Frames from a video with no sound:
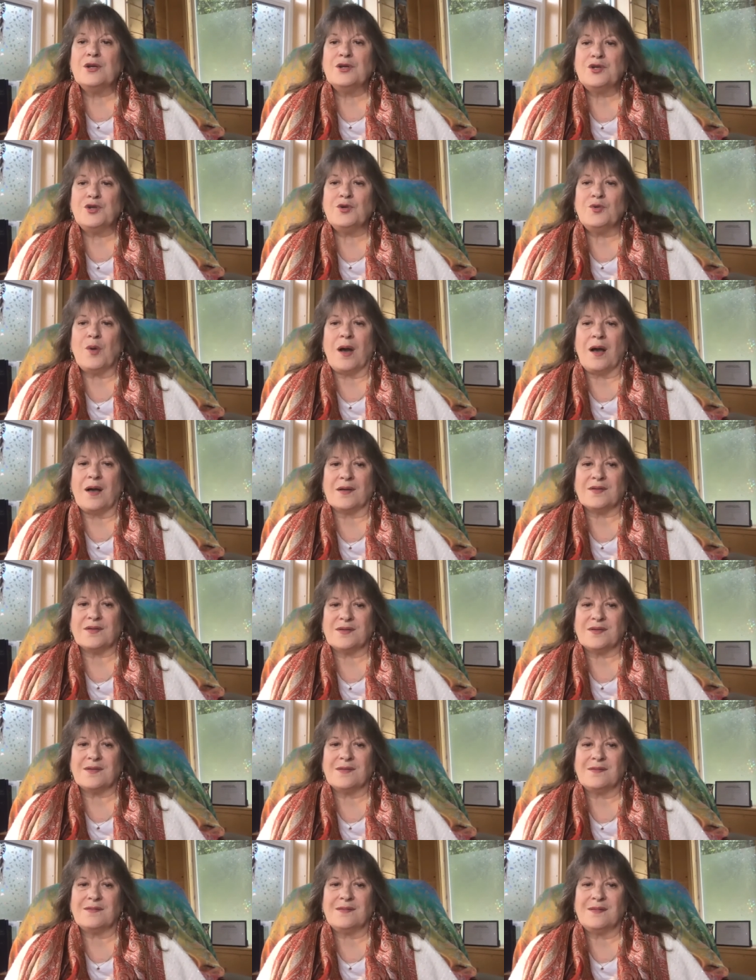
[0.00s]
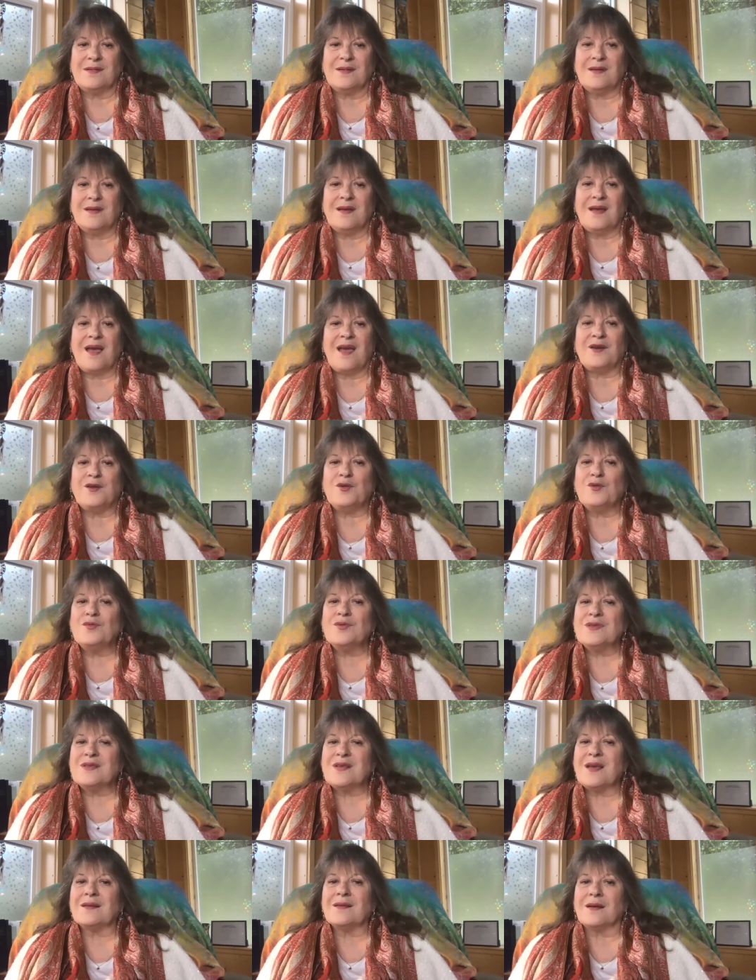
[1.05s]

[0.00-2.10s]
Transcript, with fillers: to us and who set